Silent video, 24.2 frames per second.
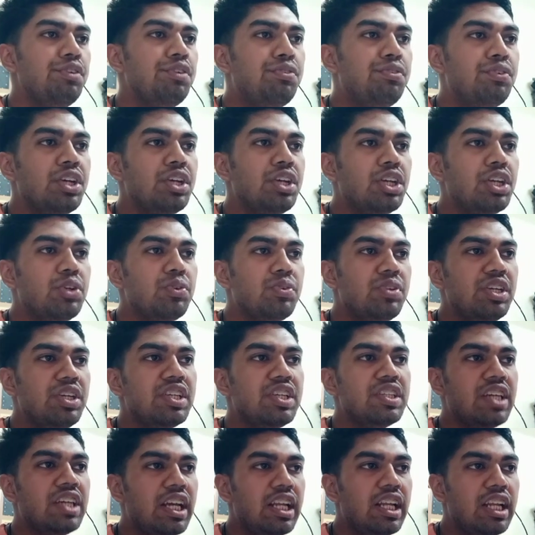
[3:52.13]
If we are
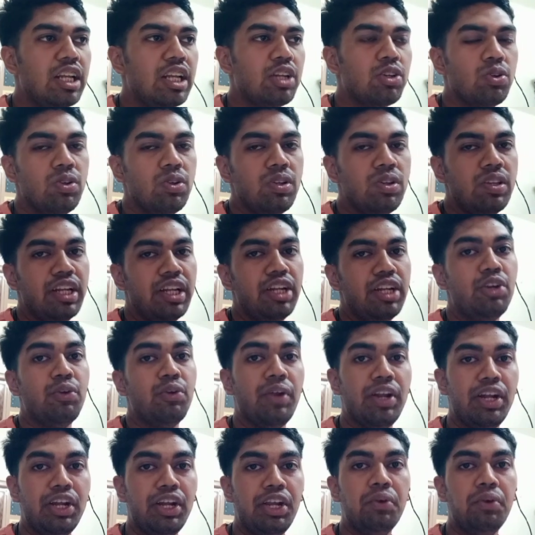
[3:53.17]
using ethyl alcohol, then
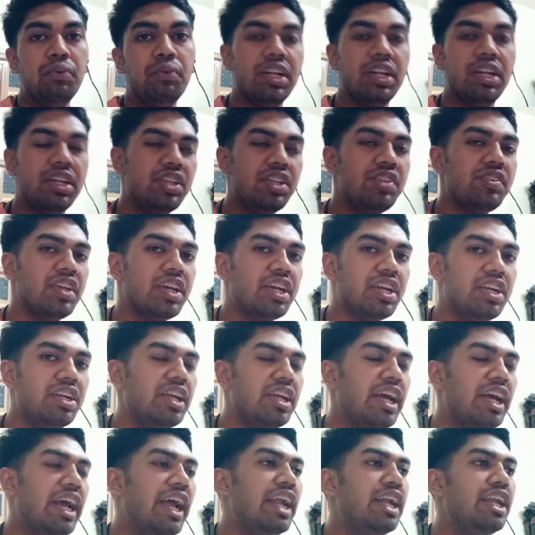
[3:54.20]
20 to 30
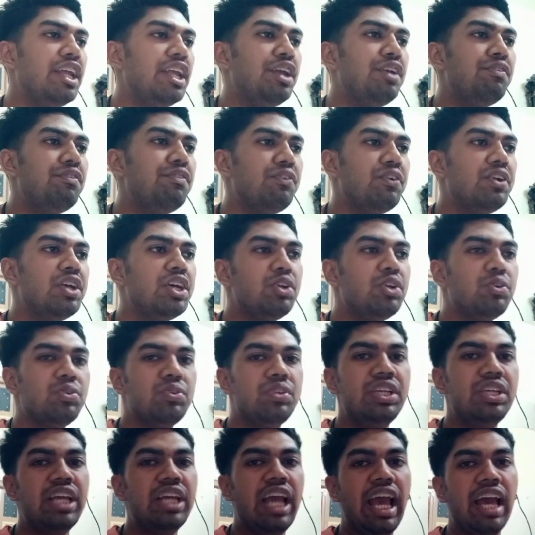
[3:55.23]
seconds, and if we are
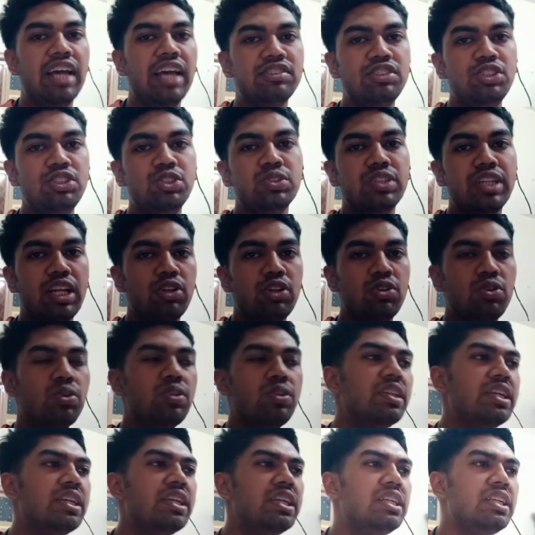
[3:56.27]
using acetone
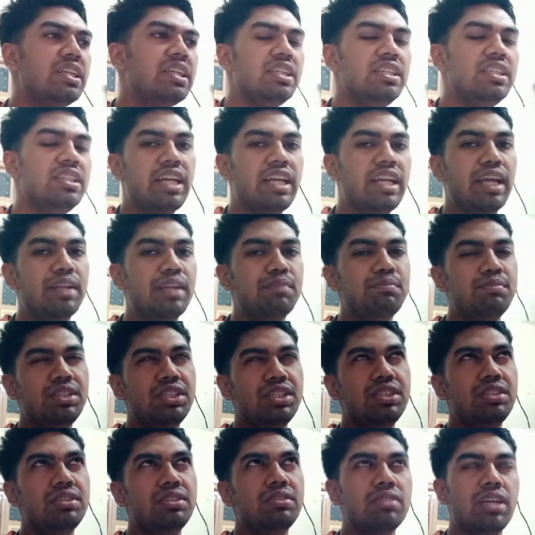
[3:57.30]
alcohol, then it can
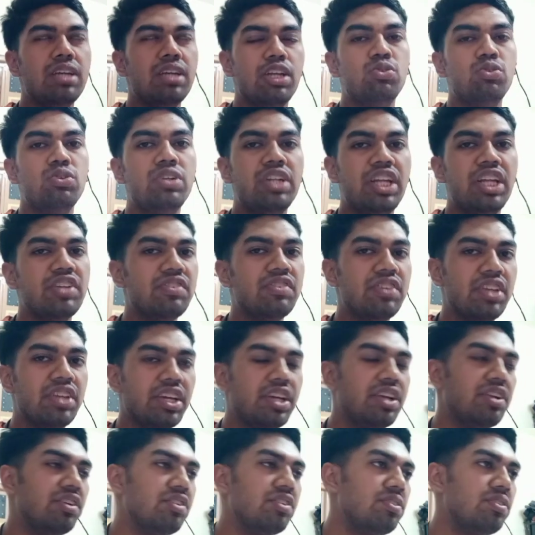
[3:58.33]
be around 10
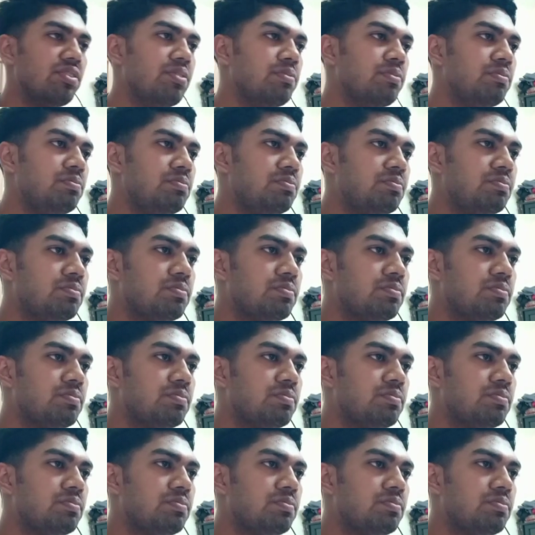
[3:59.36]
seconds.